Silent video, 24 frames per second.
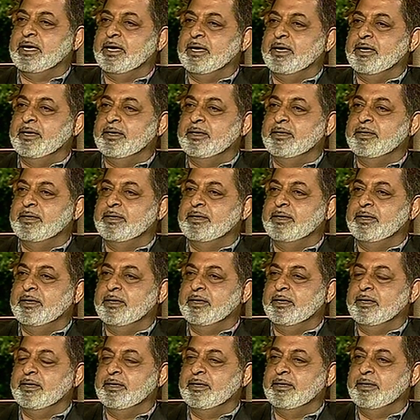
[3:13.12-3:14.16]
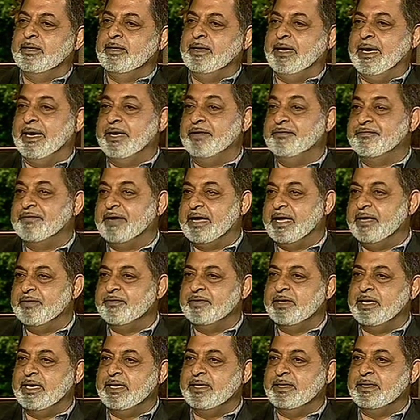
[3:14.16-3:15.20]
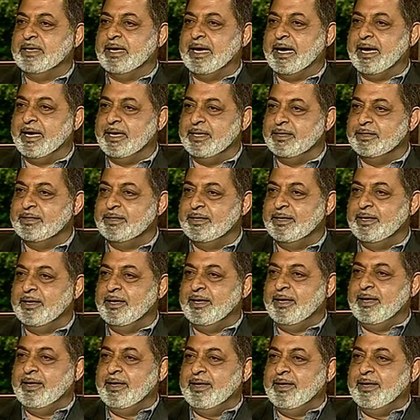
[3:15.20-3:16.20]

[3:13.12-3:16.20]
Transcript: are. Uh, 85 and 89. May they